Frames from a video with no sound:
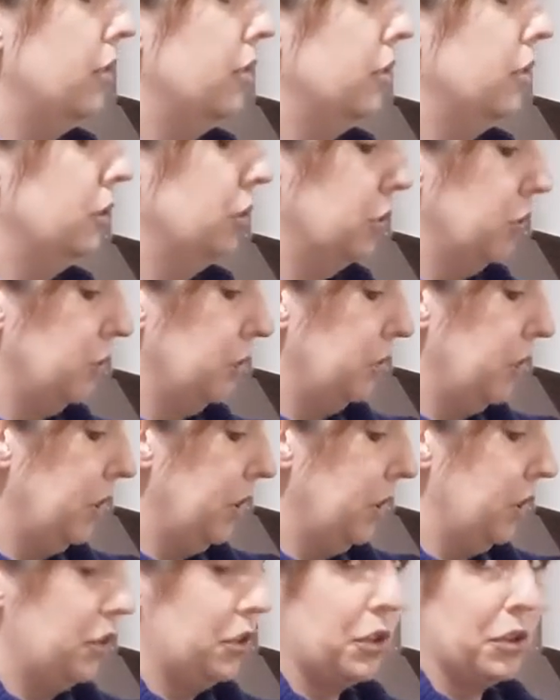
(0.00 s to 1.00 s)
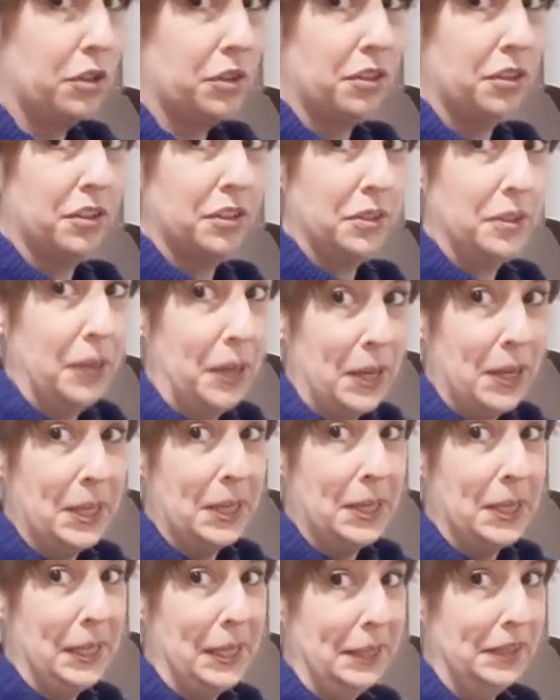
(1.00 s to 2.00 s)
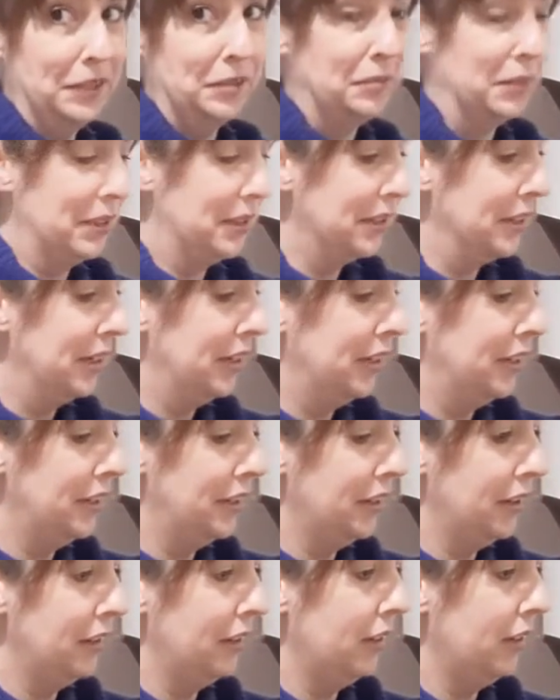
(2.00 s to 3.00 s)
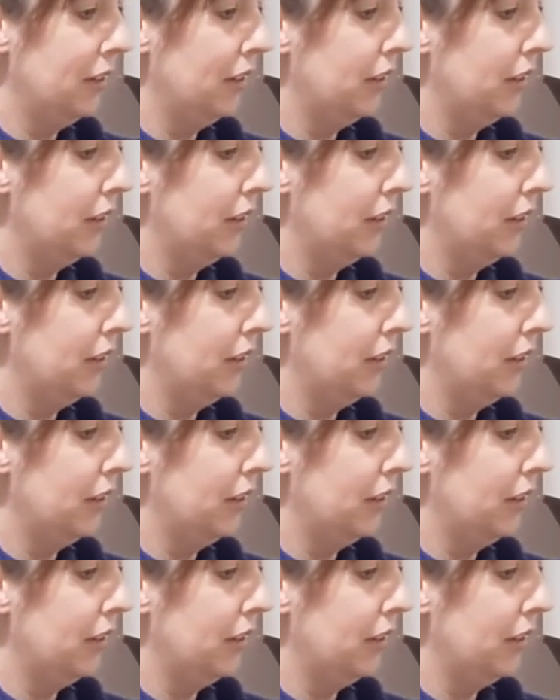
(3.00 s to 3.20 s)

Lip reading: So I'm gonna turn this on. I'm excited. I